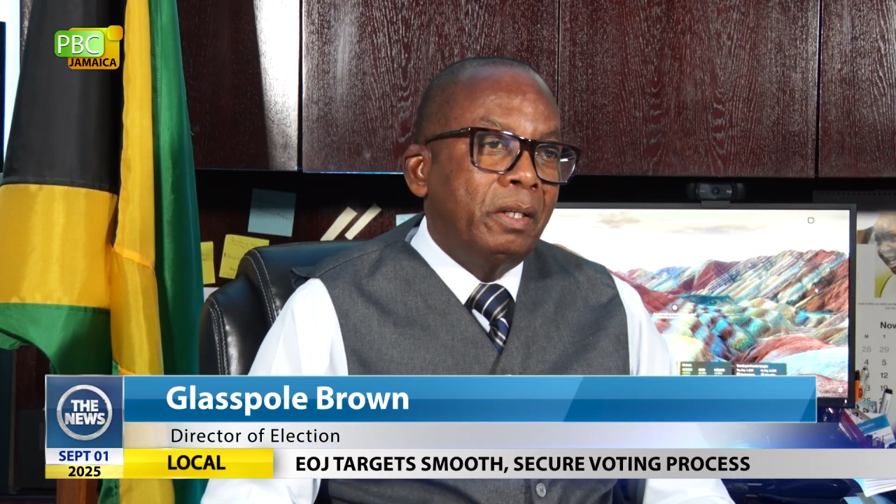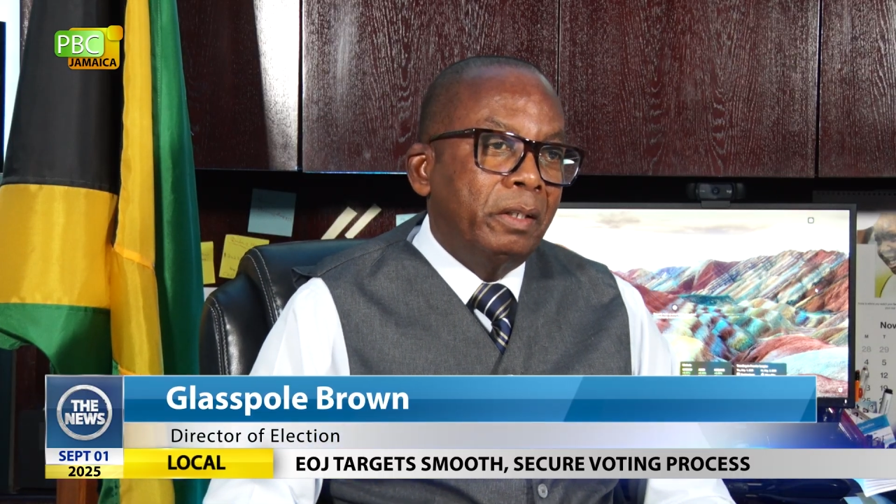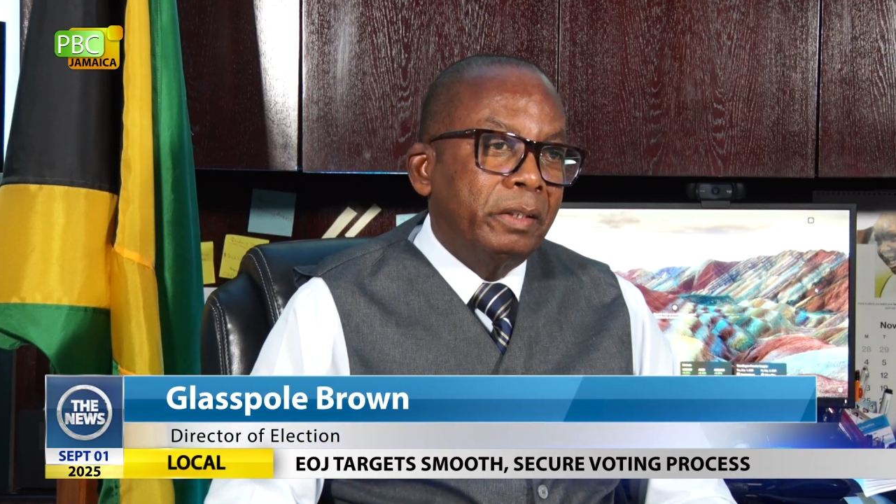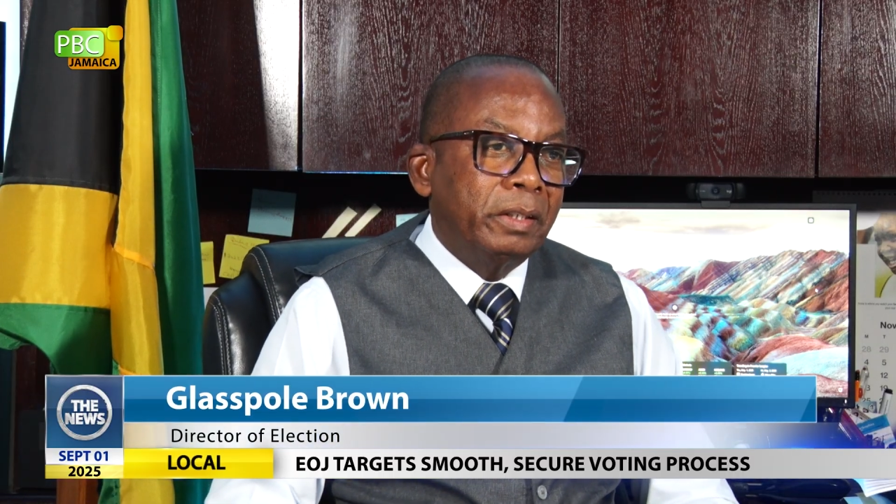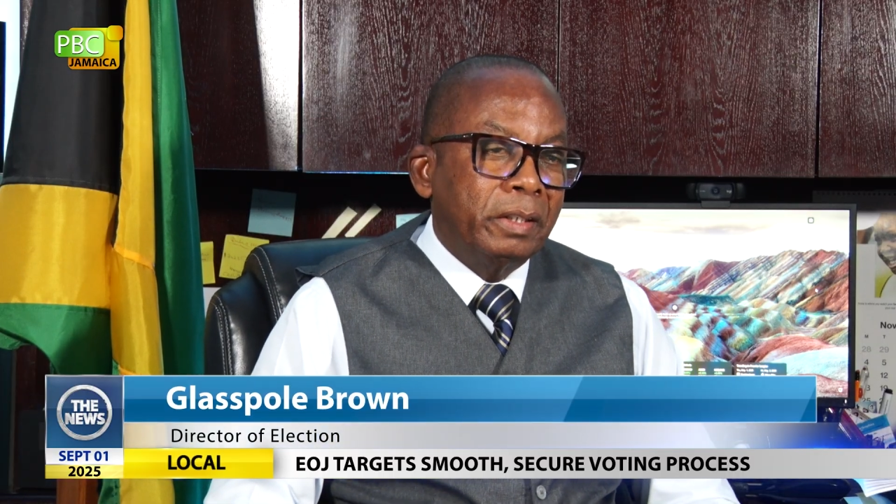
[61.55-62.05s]

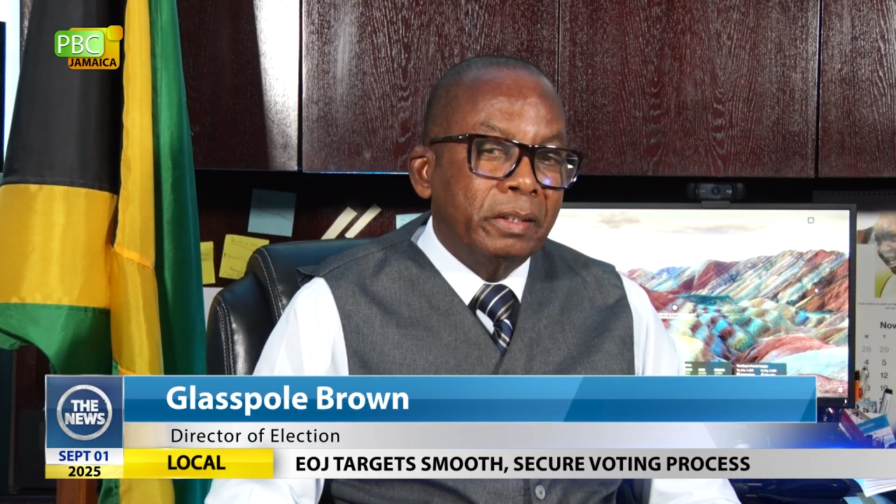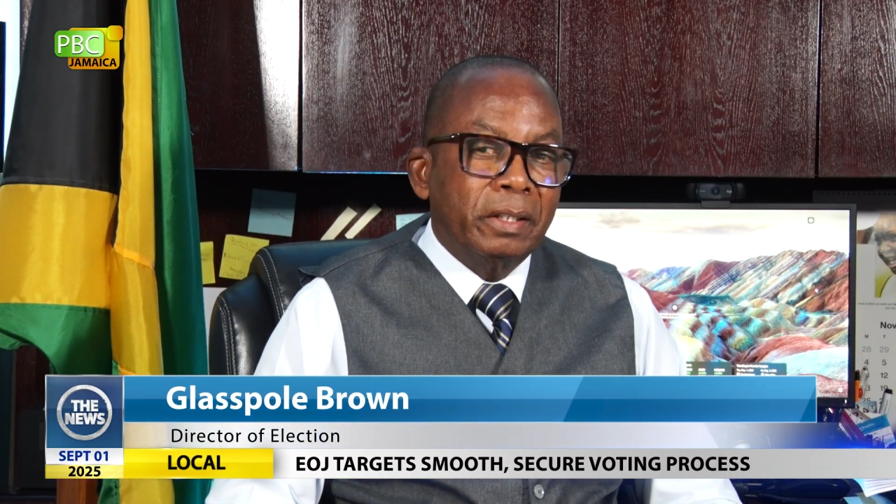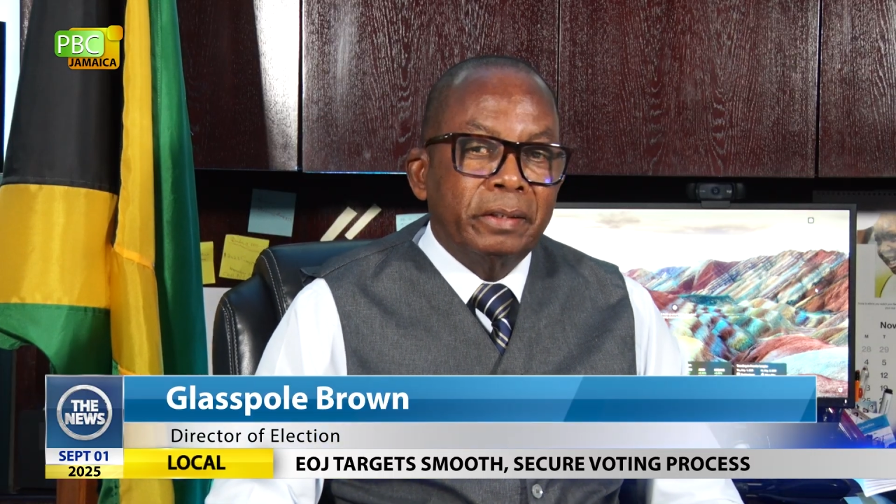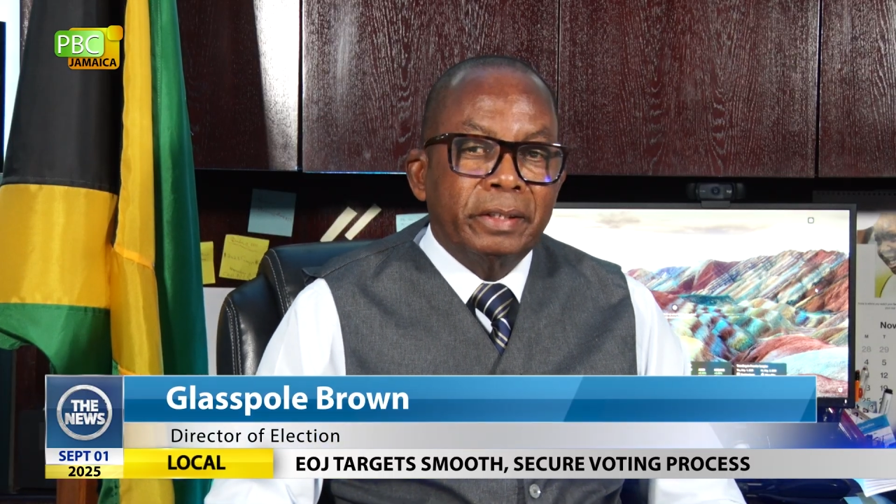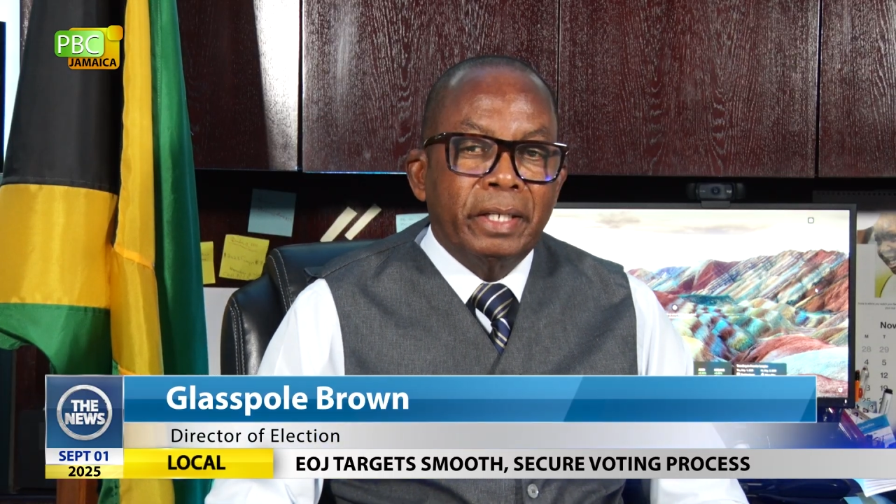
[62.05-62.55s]

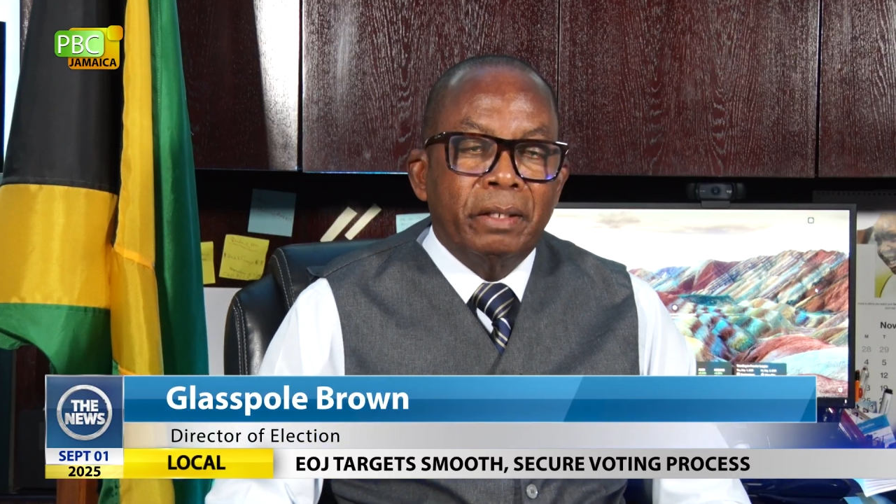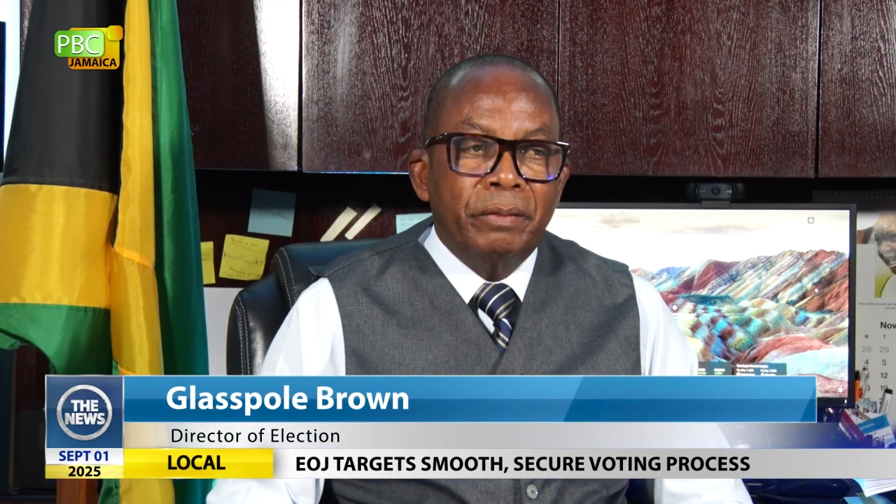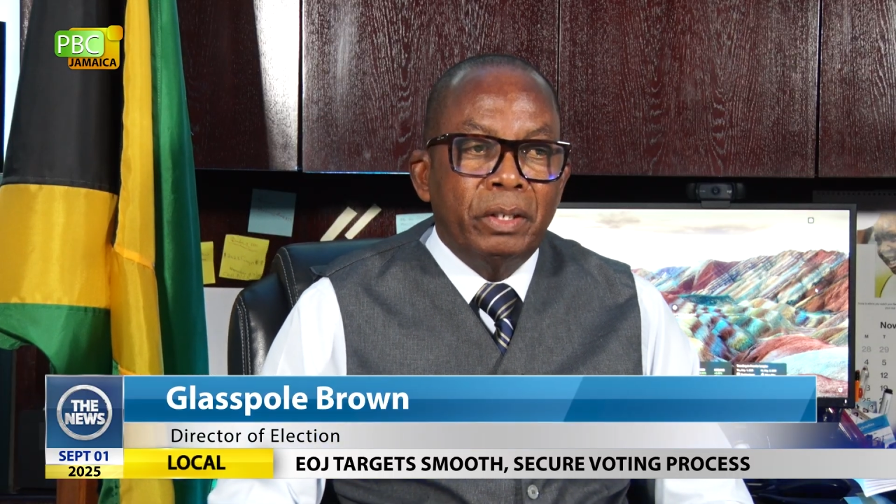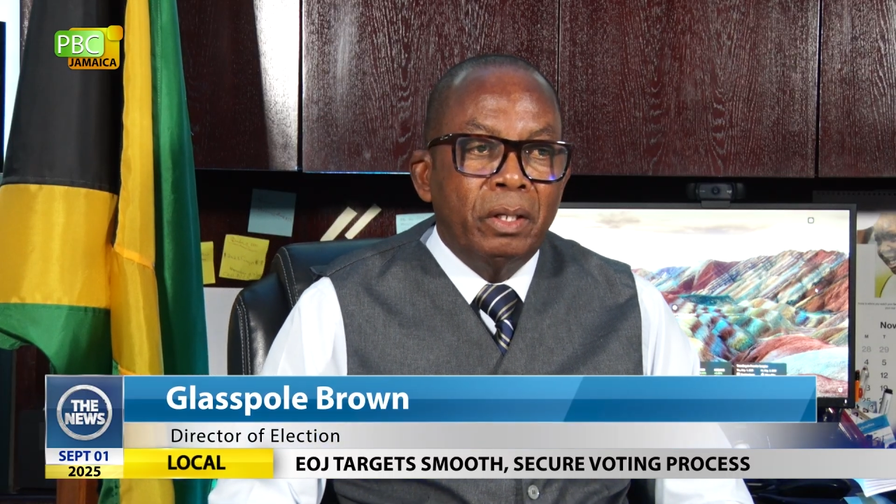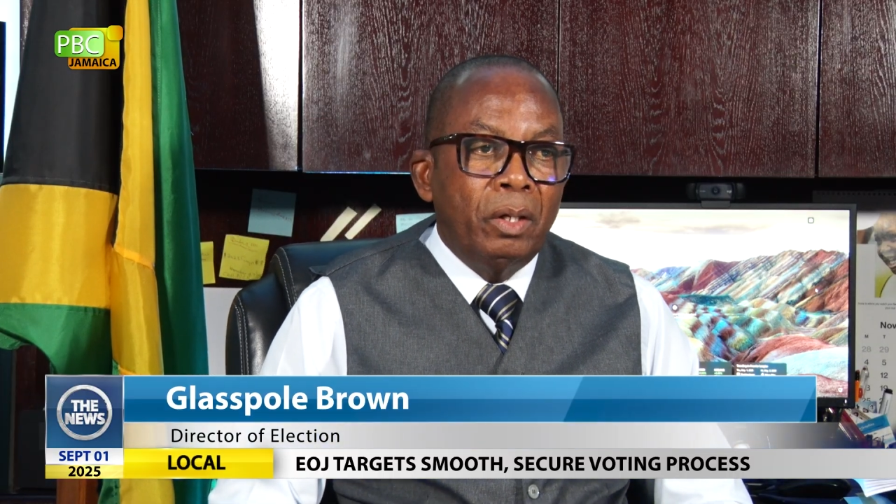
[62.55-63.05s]
logistical side of
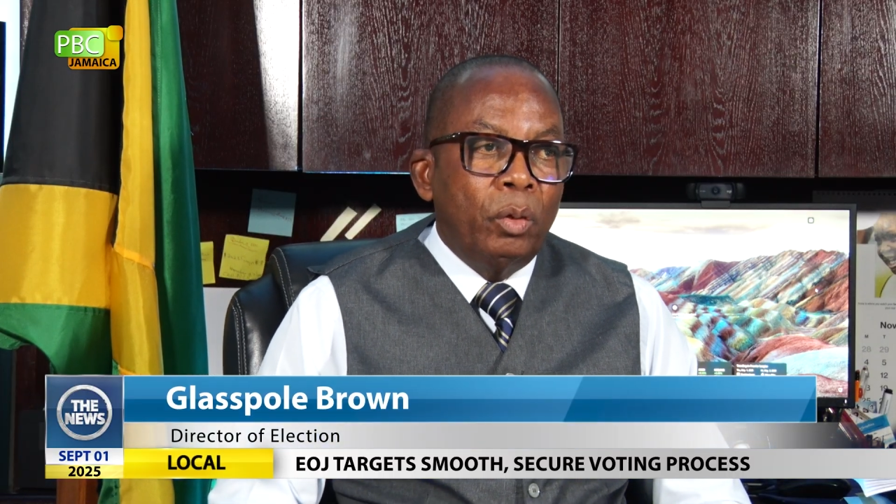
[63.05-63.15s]
it.